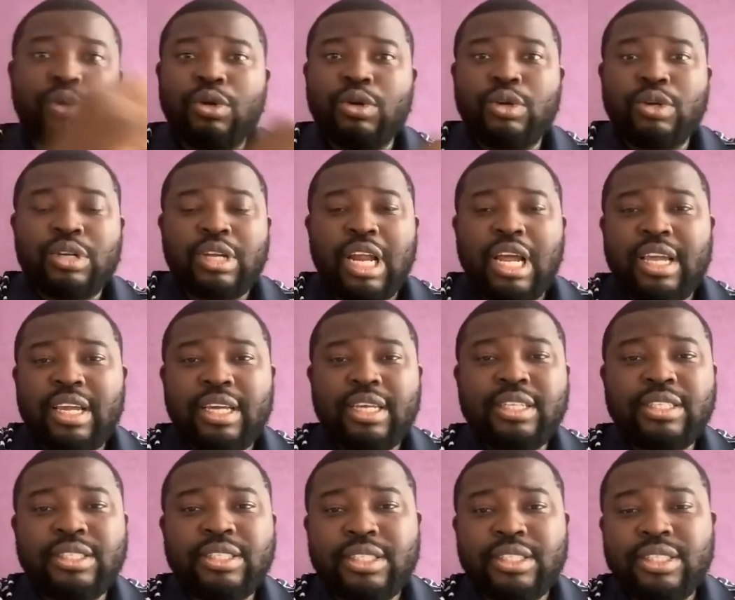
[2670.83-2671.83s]

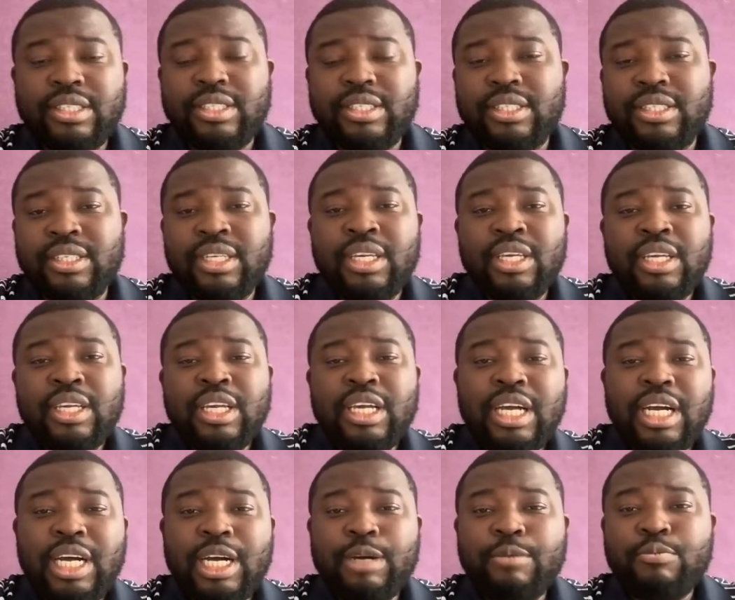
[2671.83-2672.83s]
clients
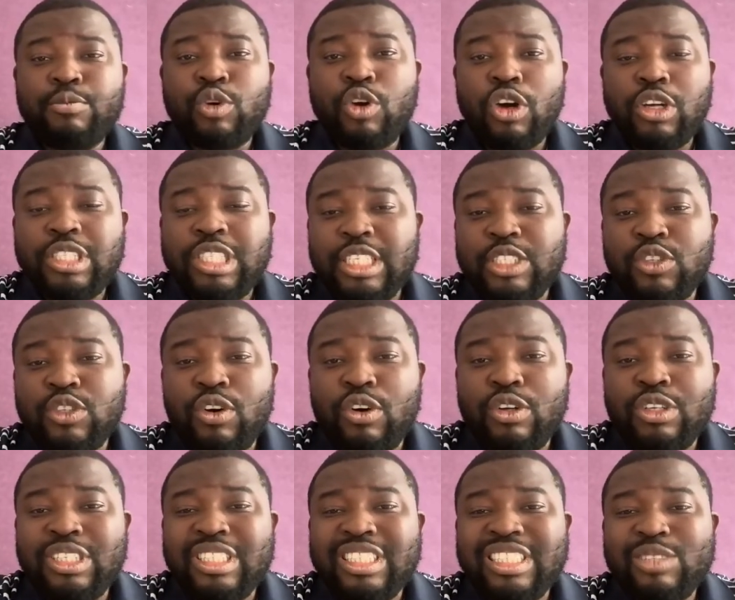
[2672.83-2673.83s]
got his
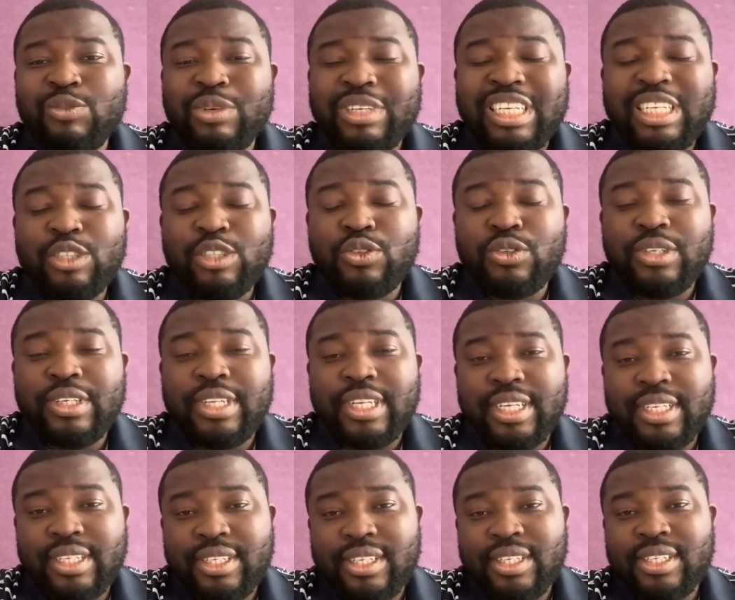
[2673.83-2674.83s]
own within 2
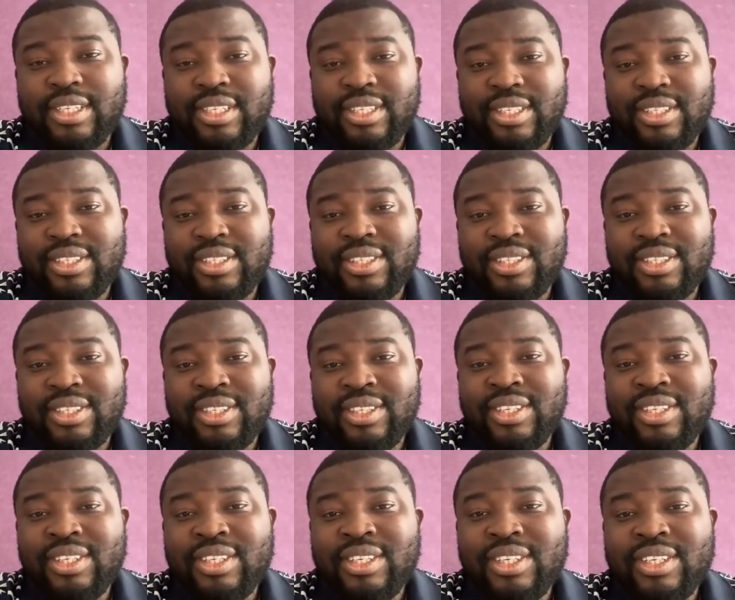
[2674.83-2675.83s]
days,
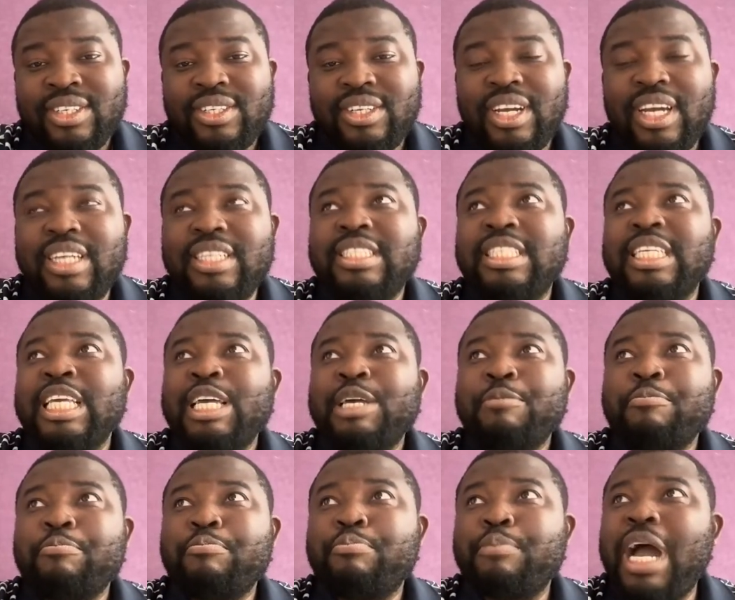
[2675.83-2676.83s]
right?
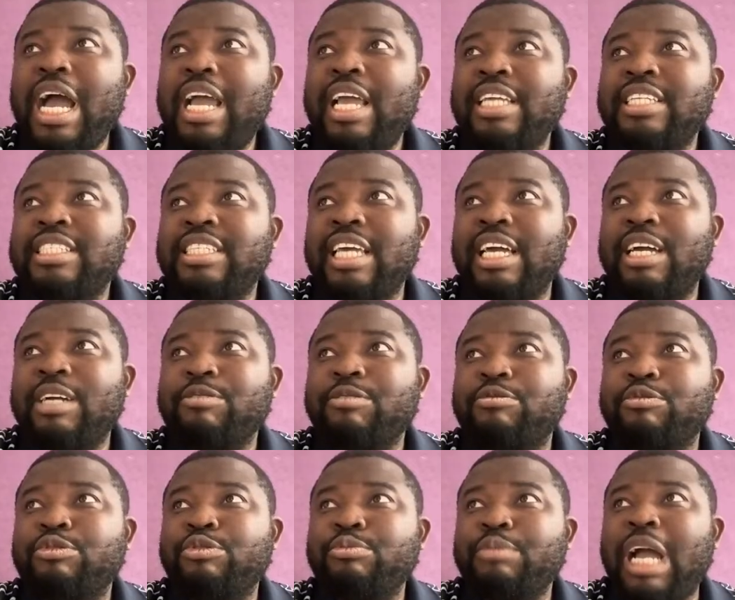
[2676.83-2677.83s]
My
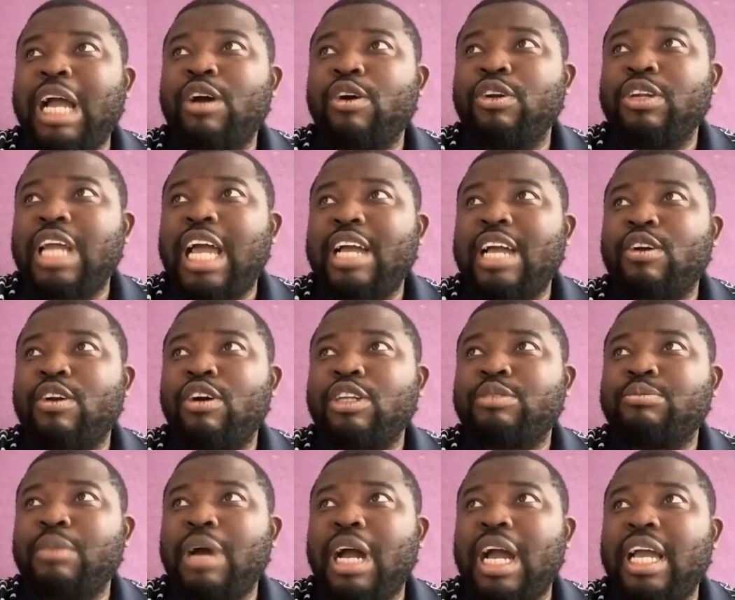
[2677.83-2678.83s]
own, I
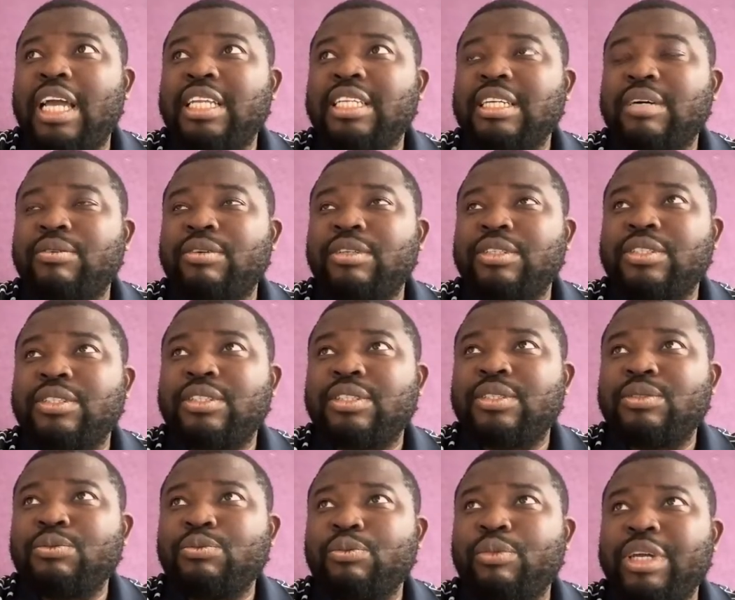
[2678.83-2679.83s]
got mine. I
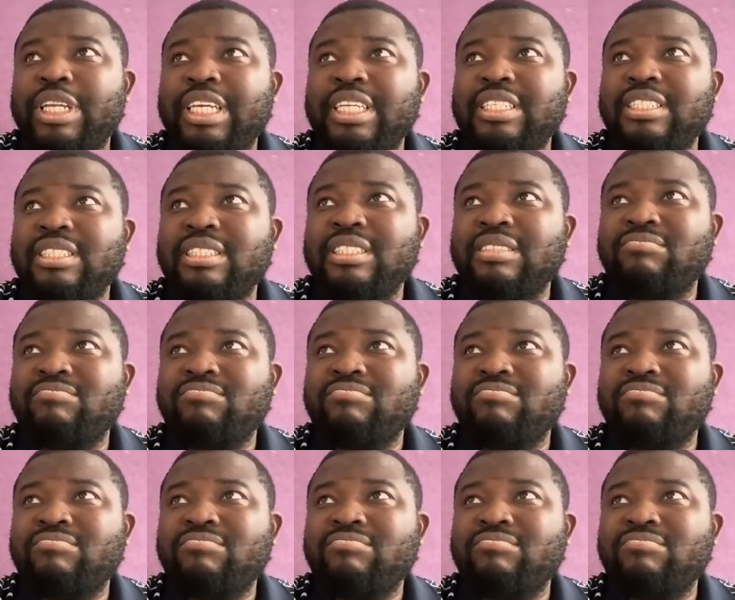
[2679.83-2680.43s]
was it